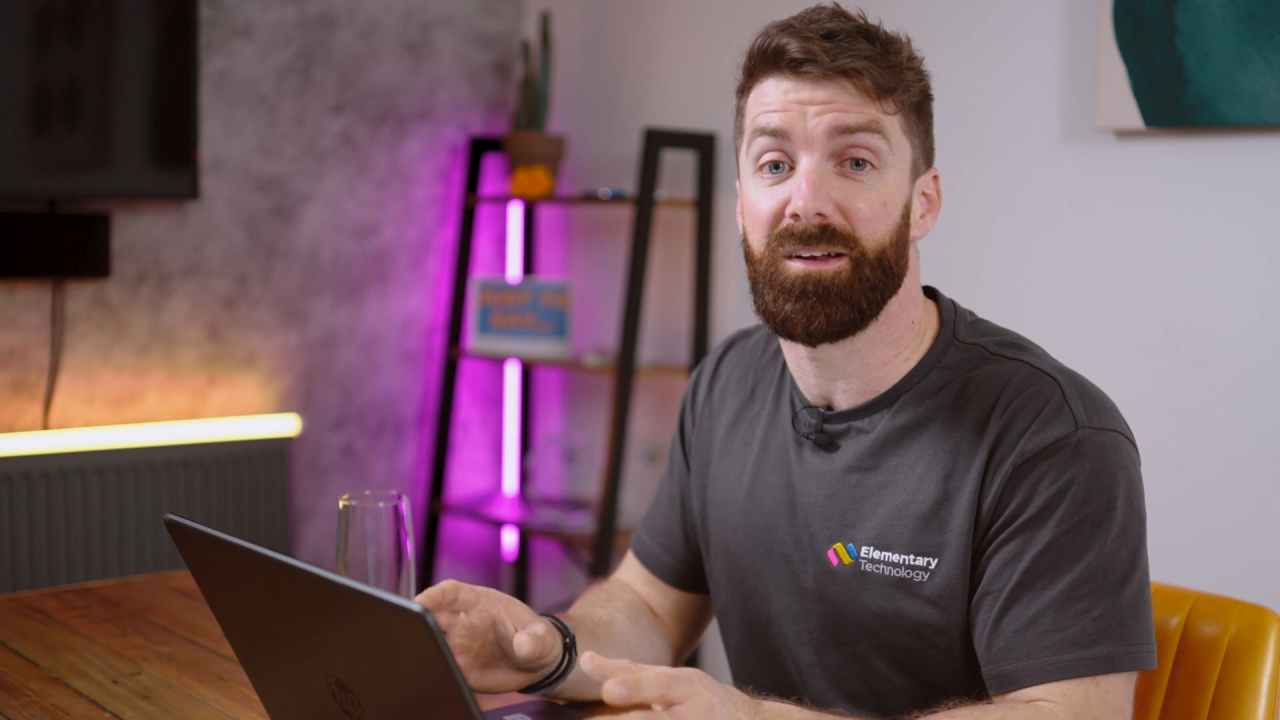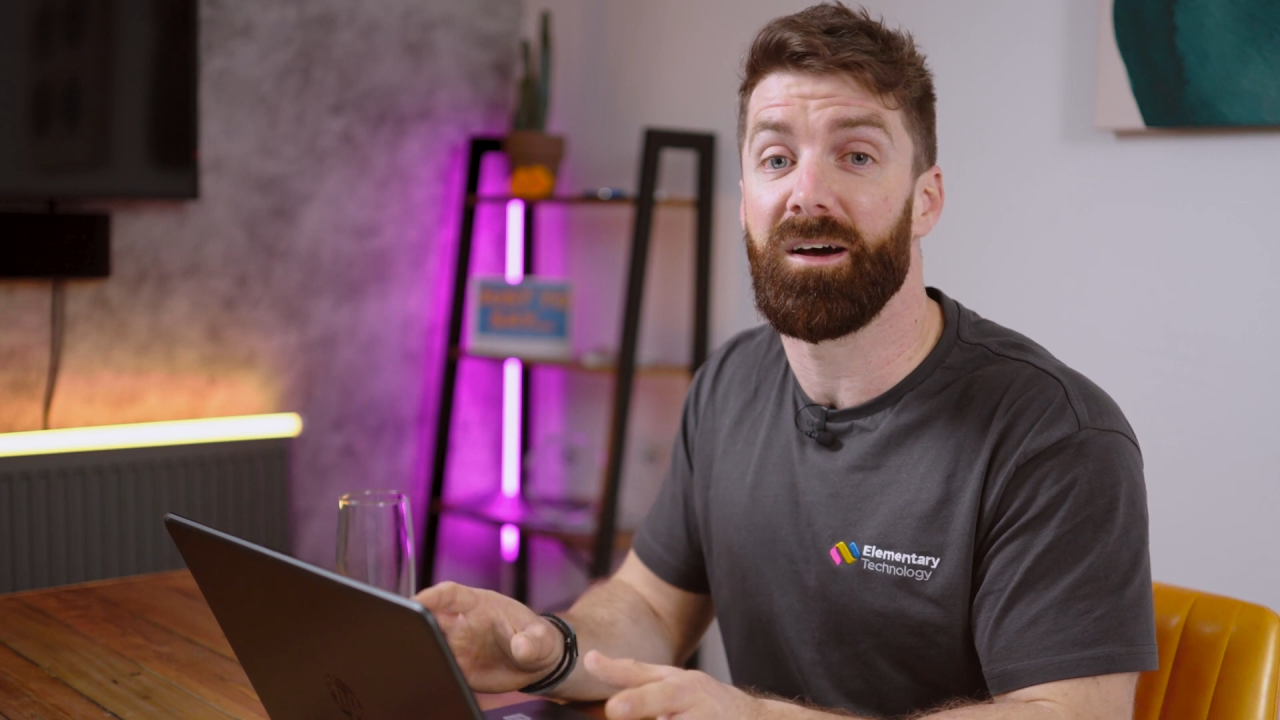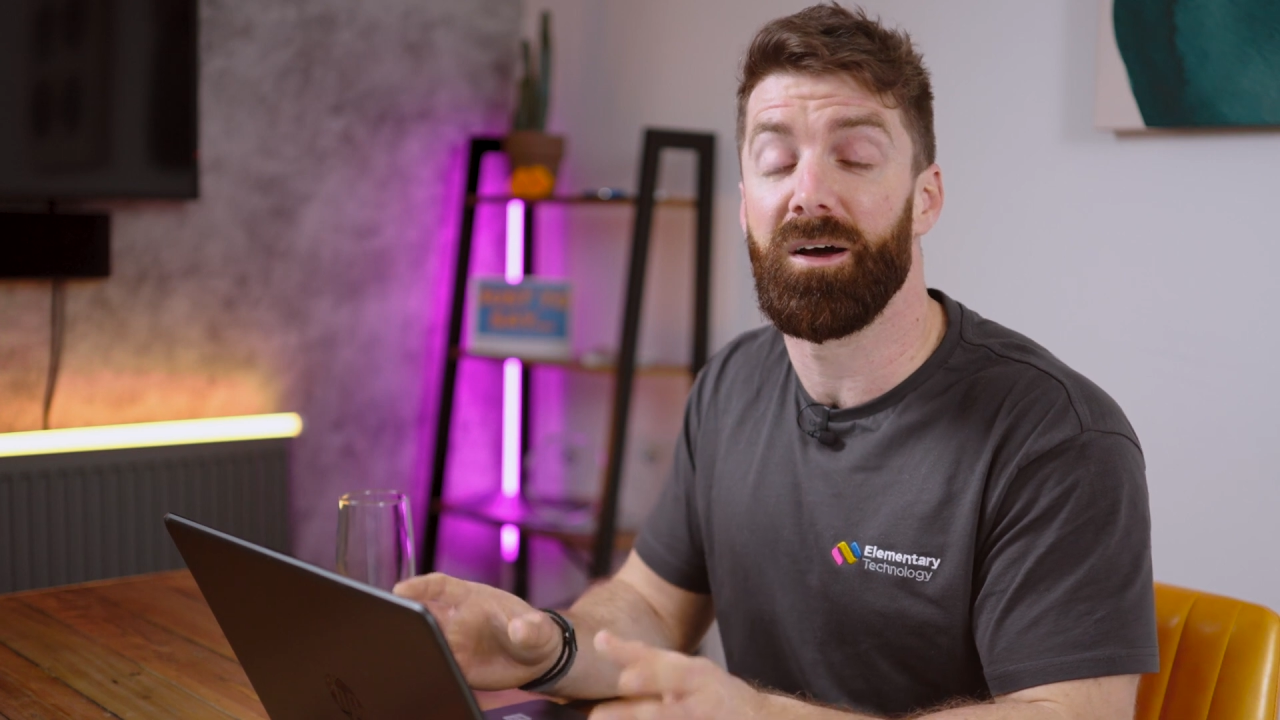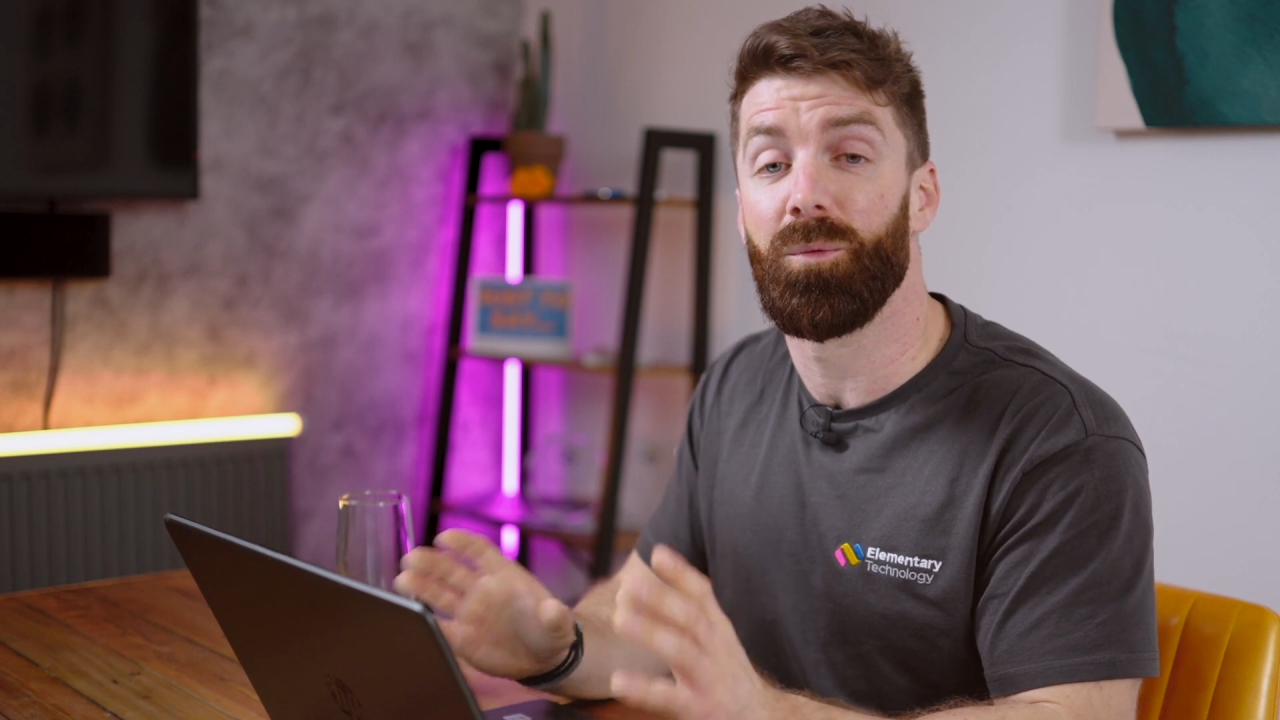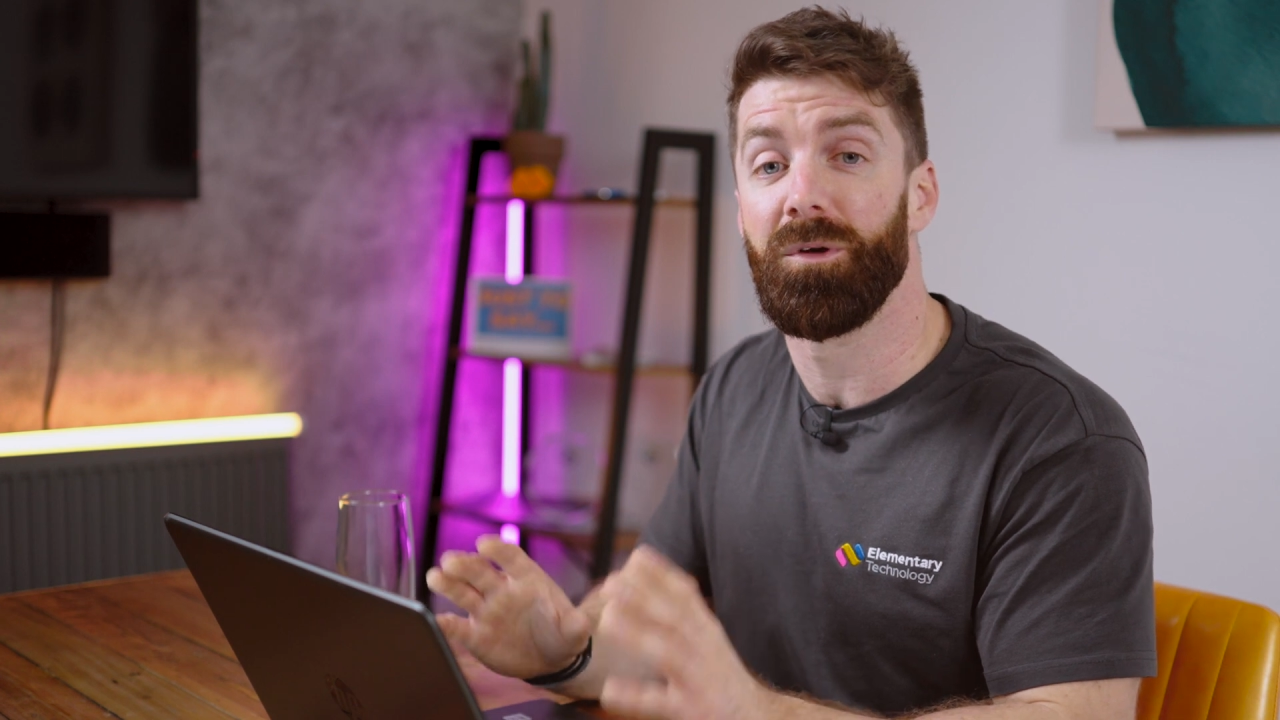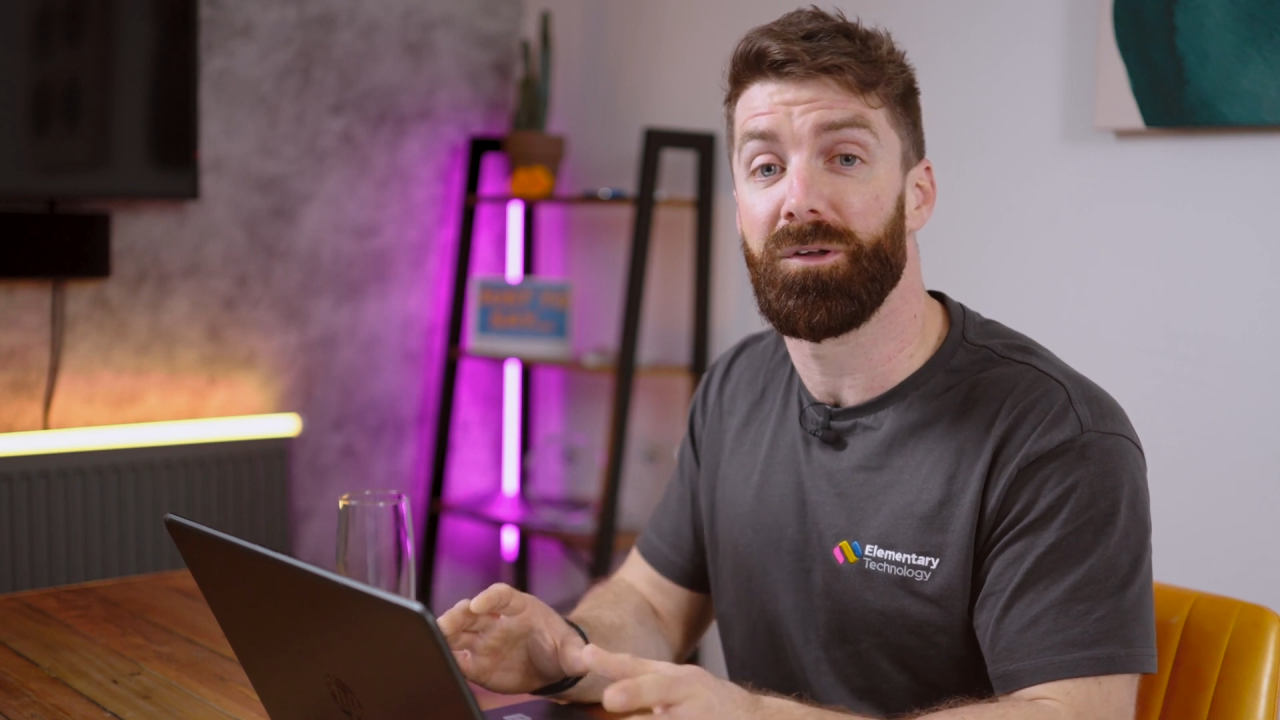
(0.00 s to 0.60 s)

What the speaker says: that I want